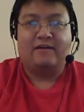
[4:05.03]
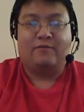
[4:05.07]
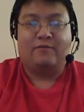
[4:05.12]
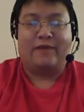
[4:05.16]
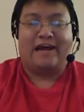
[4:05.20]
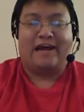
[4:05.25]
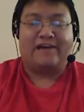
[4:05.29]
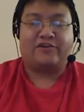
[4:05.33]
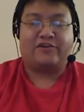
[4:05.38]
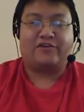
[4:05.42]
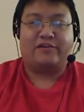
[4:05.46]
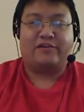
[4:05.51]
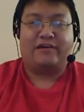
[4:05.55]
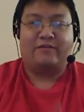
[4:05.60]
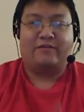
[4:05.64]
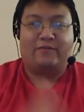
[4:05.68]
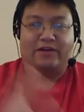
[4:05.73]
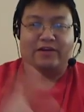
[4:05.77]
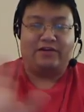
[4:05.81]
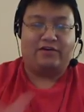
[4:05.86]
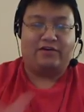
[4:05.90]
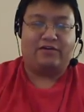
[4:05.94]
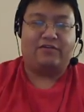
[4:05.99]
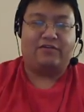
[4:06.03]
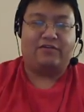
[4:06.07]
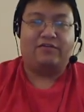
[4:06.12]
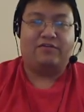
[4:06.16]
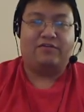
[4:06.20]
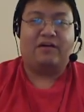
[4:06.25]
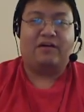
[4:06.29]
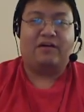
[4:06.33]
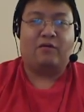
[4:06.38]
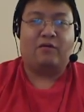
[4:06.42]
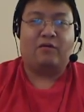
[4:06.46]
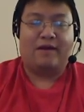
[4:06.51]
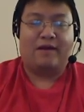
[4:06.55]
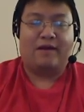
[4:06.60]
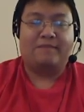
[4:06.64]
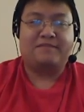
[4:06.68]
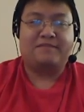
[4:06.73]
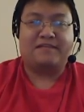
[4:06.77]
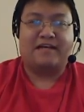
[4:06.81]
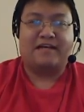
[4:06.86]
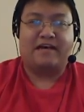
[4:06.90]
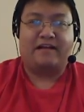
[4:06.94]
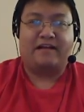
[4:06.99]
We actually, when you go to our
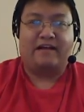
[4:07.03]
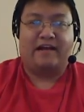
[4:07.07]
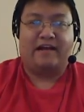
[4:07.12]
website